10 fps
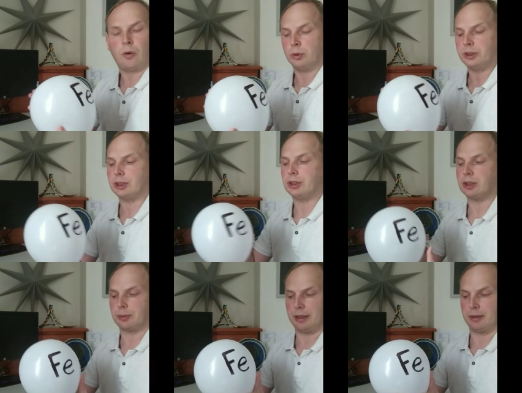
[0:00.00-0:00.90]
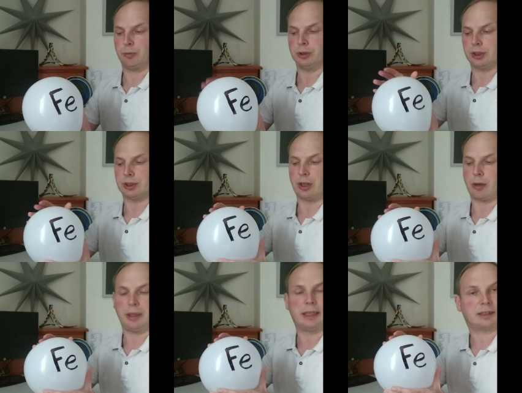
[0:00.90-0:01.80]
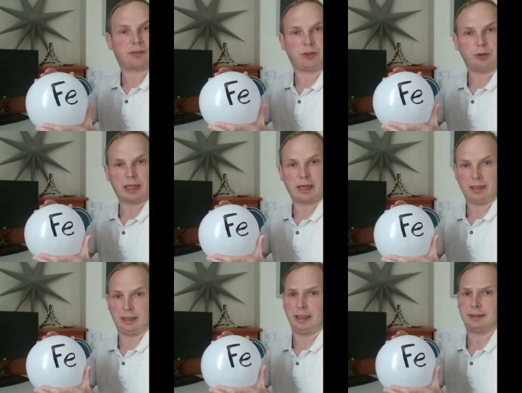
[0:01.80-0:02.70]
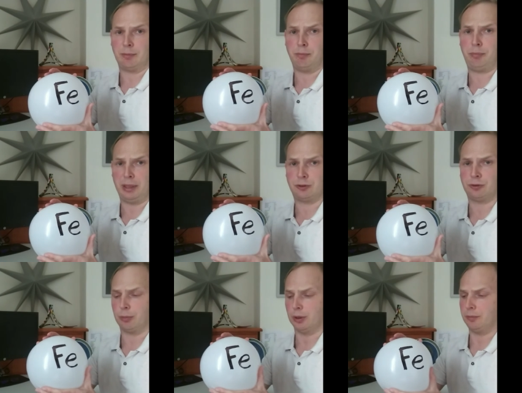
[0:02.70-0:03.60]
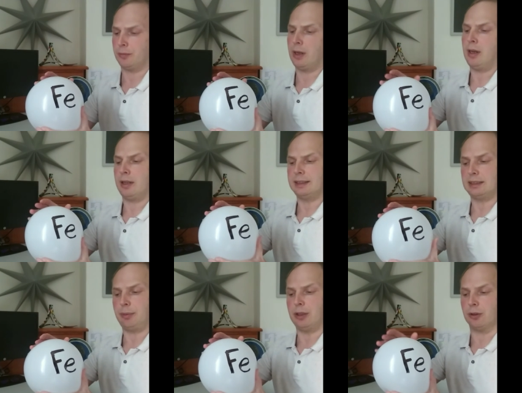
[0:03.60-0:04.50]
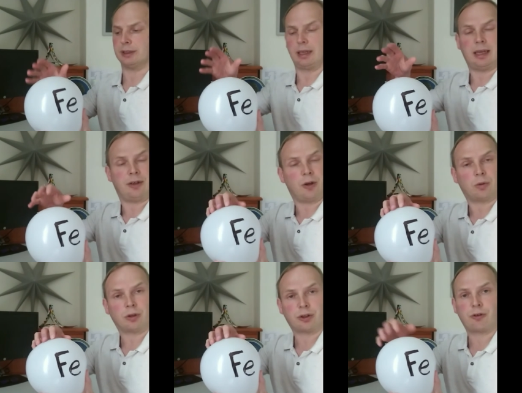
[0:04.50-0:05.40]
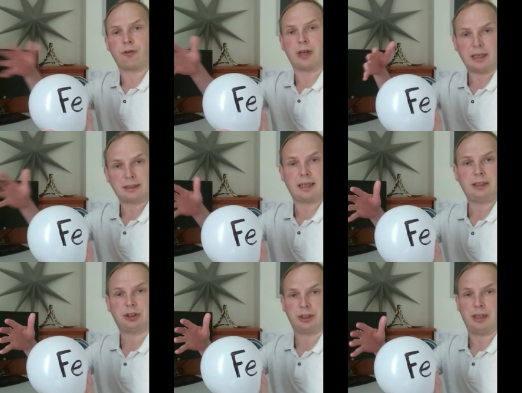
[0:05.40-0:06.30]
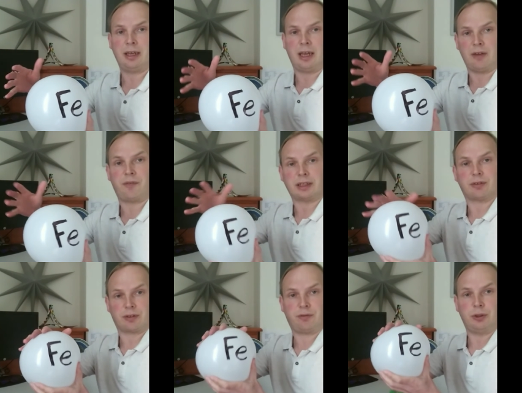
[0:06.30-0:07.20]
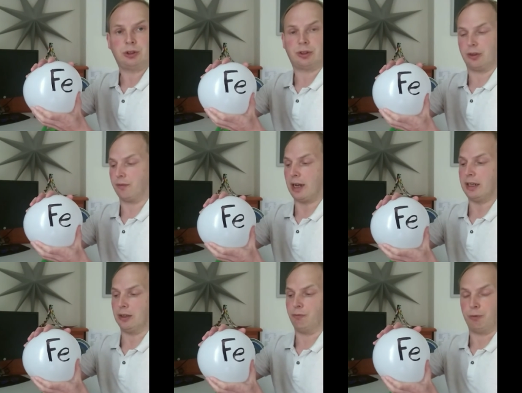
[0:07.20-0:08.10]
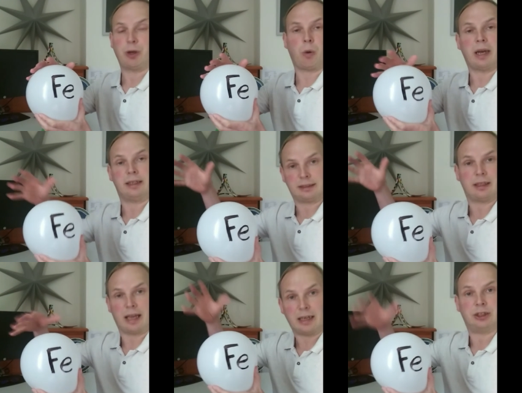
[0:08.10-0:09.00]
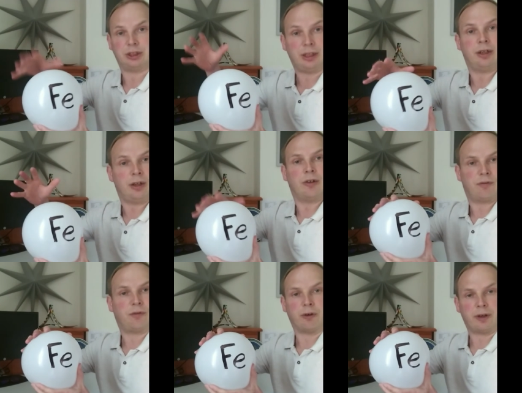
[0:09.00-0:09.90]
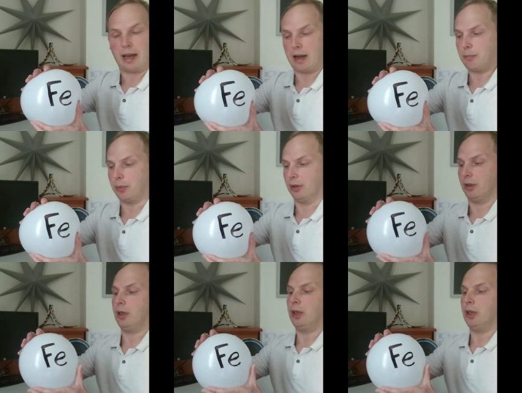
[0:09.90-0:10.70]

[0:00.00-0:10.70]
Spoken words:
Once a star begins to fuse iron, it's in big trouble. This is because it no longer creates energy. In fact, the fusion of iron requires energy for it to happen.